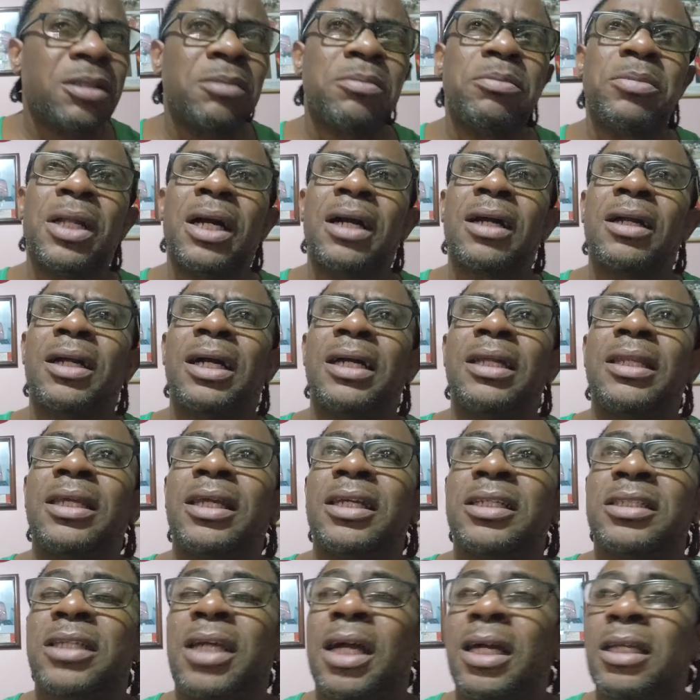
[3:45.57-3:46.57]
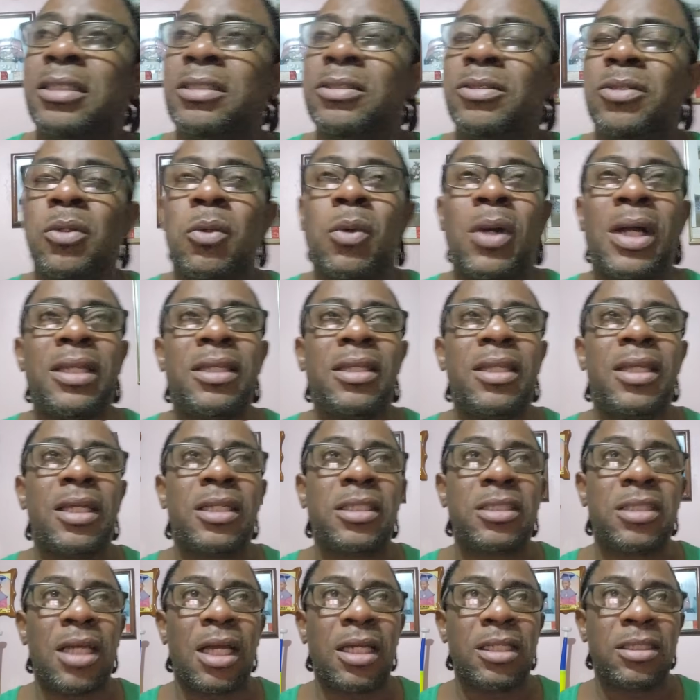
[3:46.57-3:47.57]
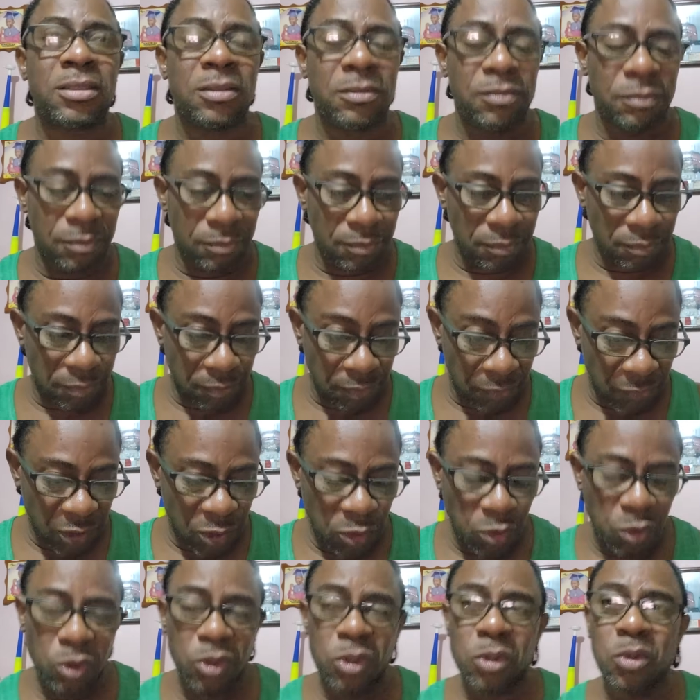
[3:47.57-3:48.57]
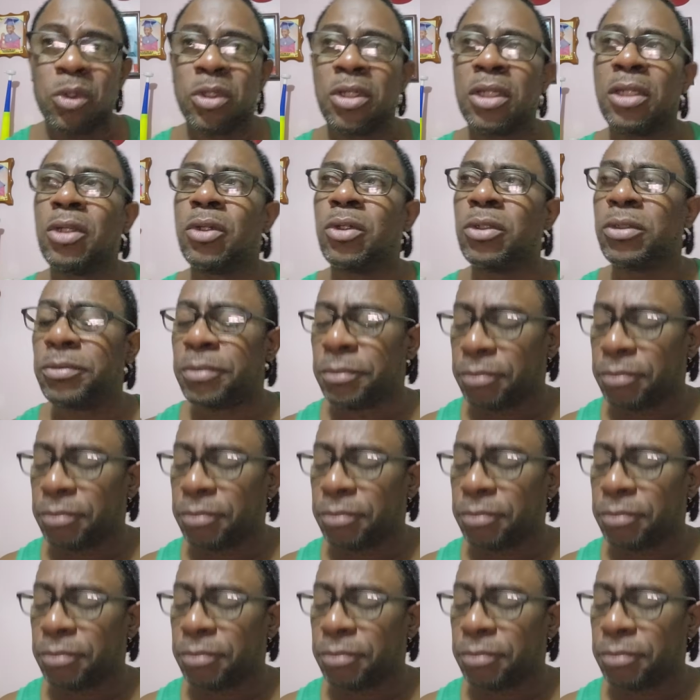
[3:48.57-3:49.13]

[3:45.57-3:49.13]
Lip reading: Blanca Nation, One Nation. You don't know what to do.